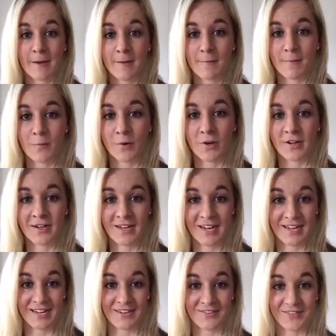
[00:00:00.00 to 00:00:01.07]
more
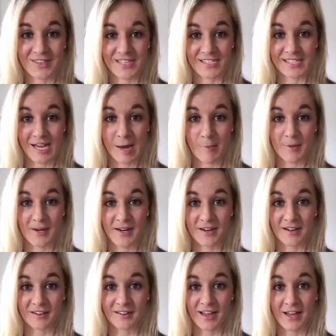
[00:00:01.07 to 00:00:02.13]
negative things happen in
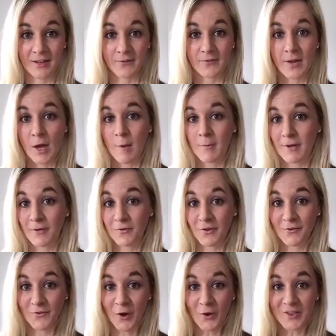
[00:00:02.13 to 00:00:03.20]
our life. But if
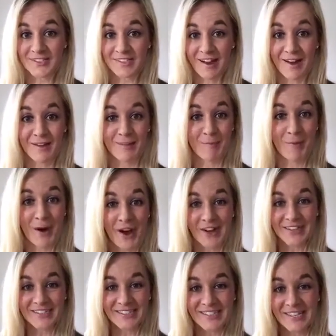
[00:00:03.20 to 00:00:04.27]
we focus on the
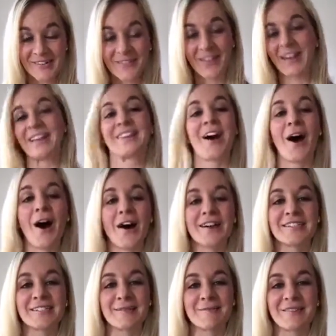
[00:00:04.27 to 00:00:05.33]
positive, like the
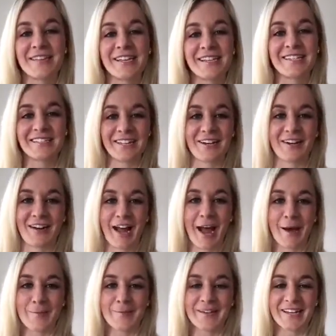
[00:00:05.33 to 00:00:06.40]
awesome things that are
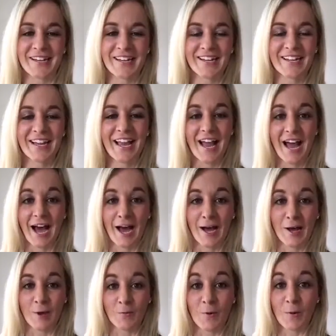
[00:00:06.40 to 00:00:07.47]
happening,
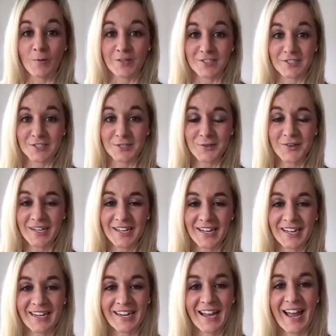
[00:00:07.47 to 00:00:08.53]
what we're
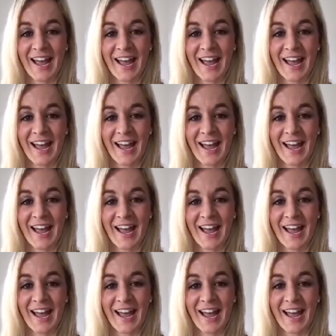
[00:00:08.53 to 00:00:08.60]
doing